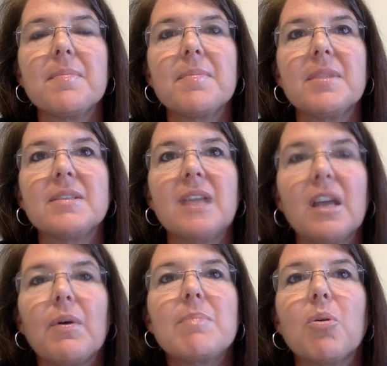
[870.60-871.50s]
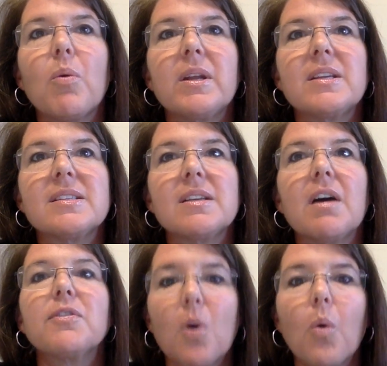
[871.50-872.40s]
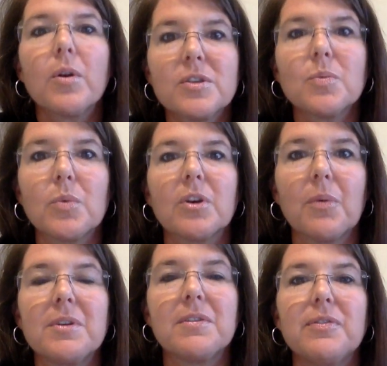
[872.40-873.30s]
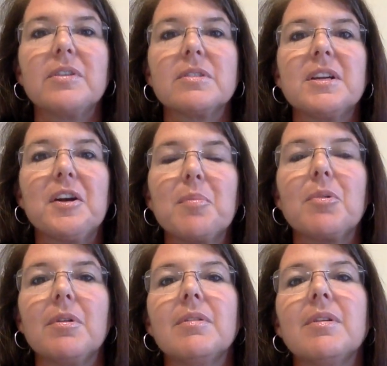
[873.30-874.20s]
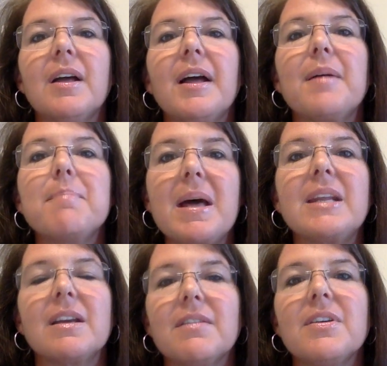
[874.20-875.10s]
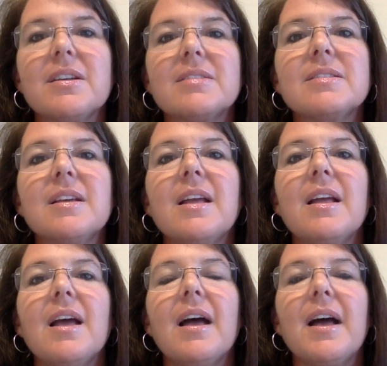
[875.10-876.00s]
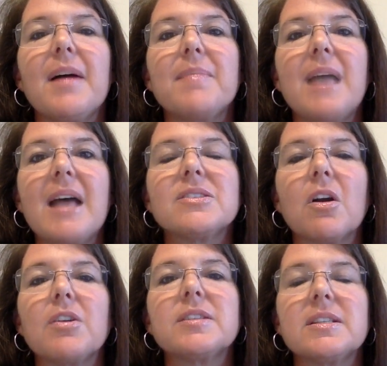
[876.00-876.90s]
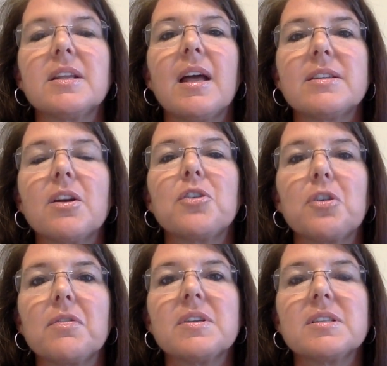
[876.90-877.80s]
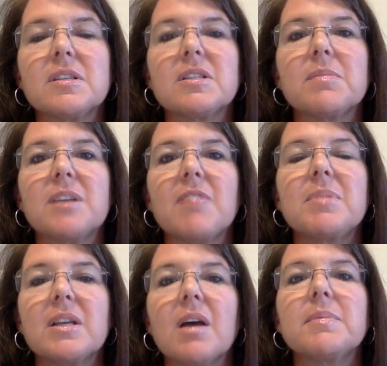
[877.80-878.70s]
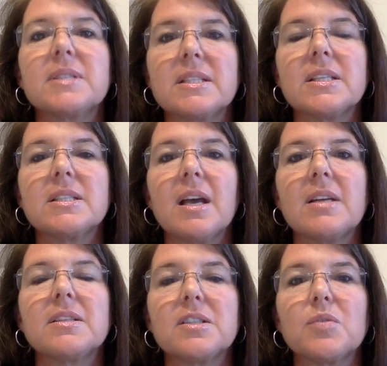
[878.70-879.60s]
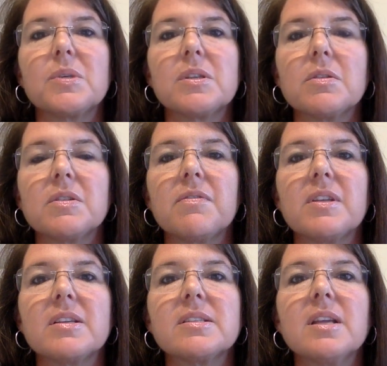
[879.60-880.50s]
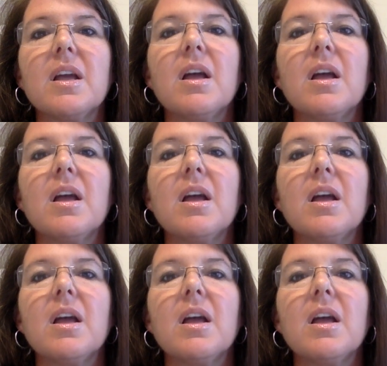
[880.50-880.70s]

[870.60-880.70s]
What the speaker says: The takeaway point is, of course, we're going to feel terrible, many of us, as our nervous systems have become sensitized as a result of this,